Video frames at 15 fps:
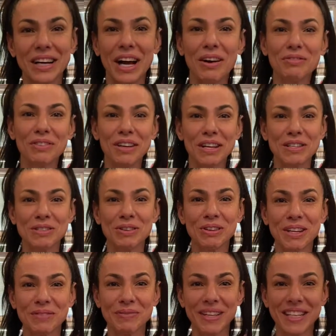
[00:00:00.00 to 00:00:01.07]
After I saw
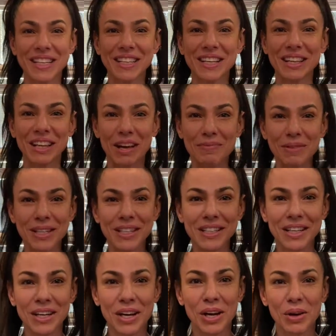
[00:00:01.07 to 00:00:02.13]
him eating the lemon
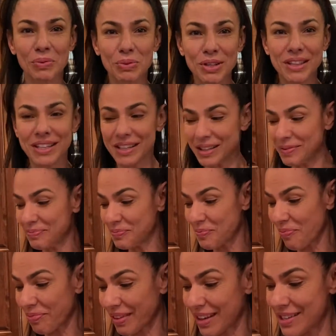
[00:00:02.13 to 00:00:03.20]
with the
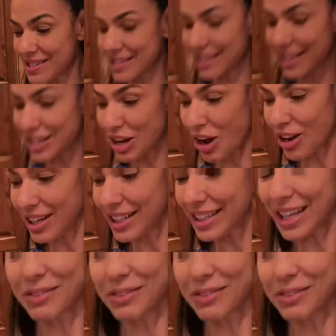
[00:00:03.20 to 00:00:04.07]
skin on it, I